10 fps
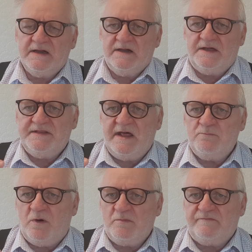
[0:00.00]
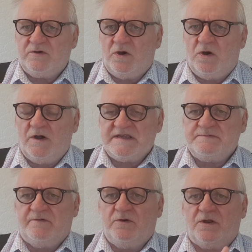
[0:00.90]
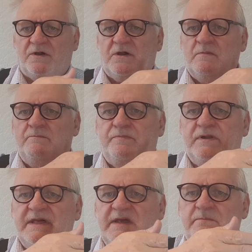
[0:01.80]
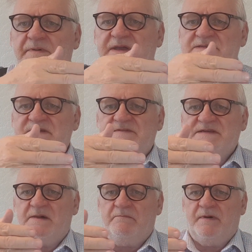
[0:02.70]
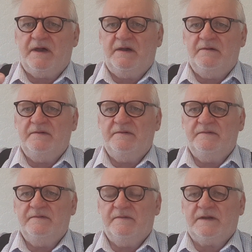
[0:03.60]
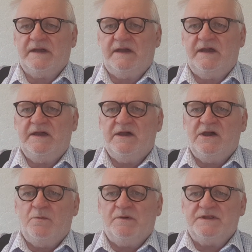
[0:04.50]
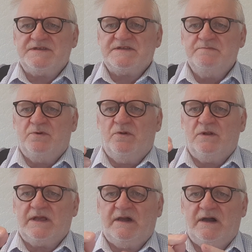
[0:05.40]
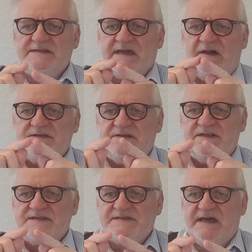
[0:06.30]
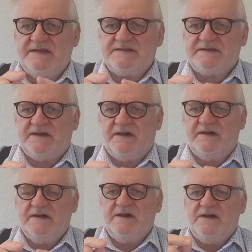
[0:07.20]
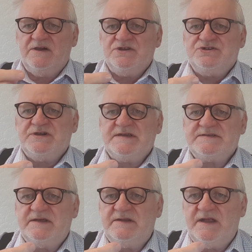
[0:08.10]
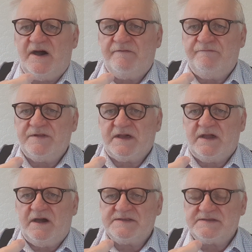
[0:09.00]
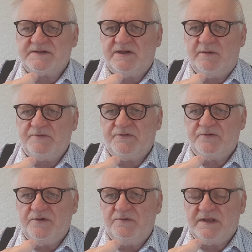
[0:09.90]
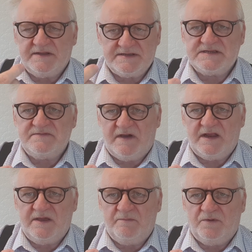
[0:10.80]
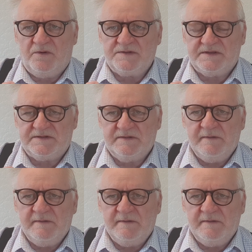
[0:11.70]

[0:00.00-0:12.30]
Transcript: And then what we've got is we've got a complete piece of timber, okay, with a small cutout in the center, just enough for the cutter to come through. Now this is very important